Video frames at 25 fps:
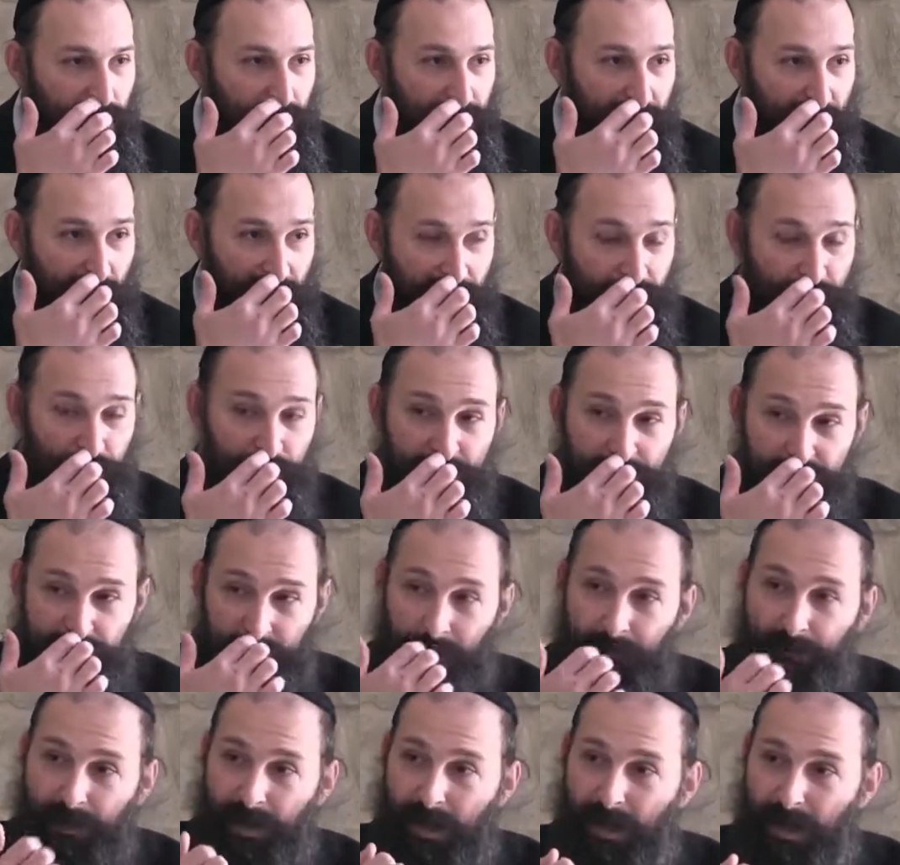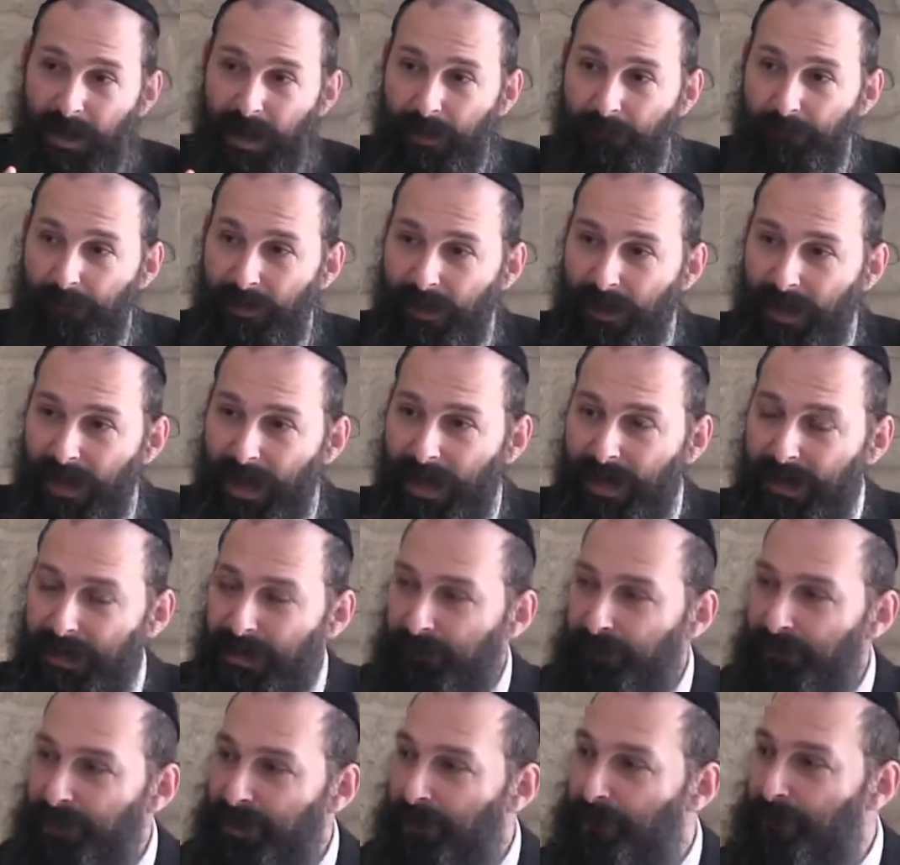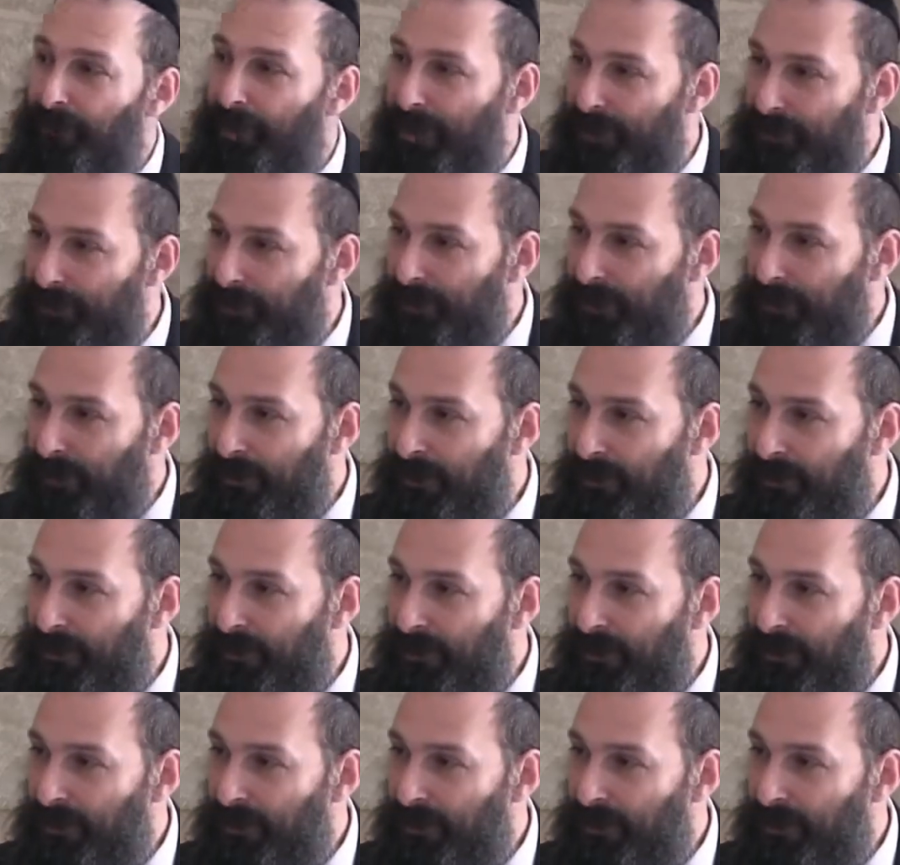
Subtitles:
That's what's a bracha. A bracha can be a blessing.